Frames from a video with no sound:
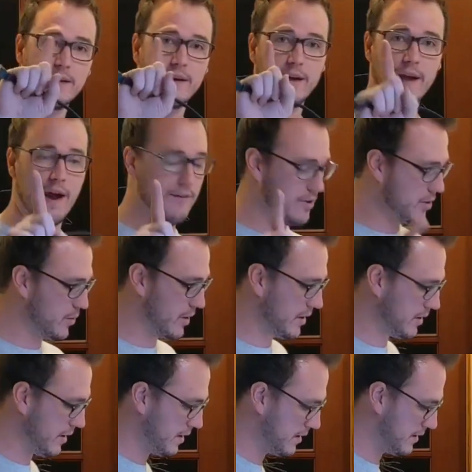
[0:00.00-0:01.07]
Everyone
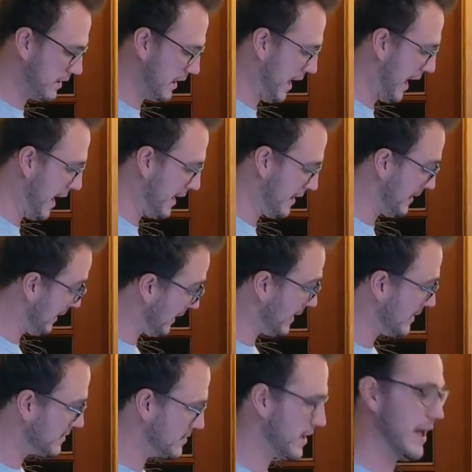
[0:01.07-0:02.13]

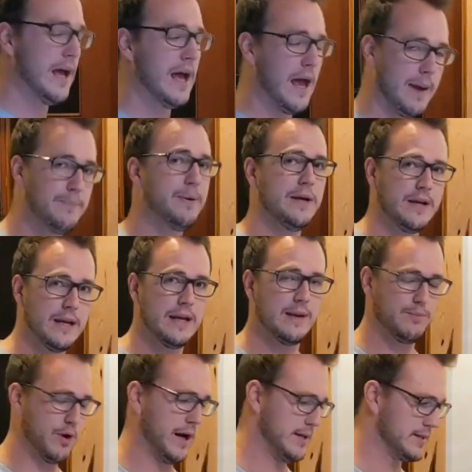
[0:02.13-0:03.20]
needs a Panini
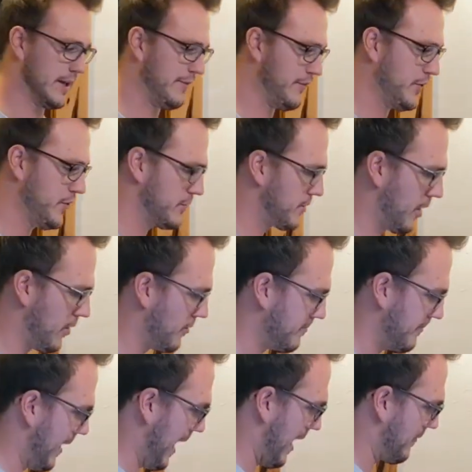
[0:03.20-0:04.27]
Press. If you don't
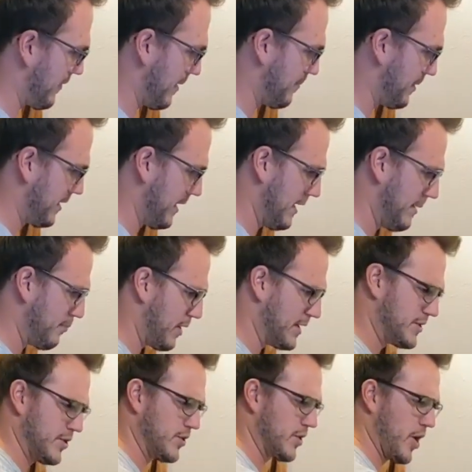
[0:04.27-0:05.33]
have a Panini Press,
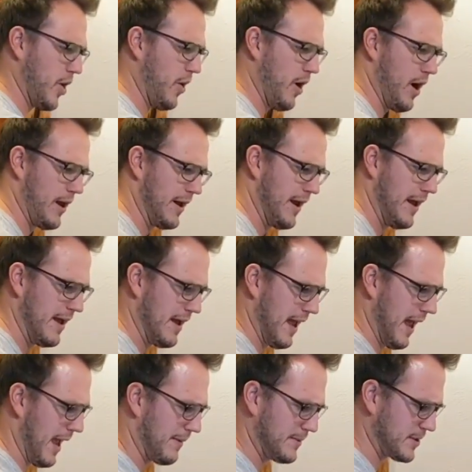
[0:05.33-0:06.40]
you can go on
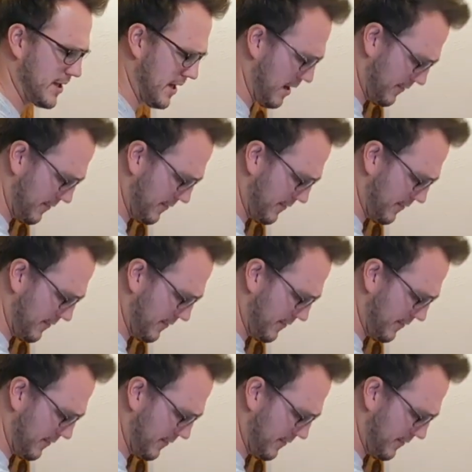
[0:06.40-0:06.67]
Amazon,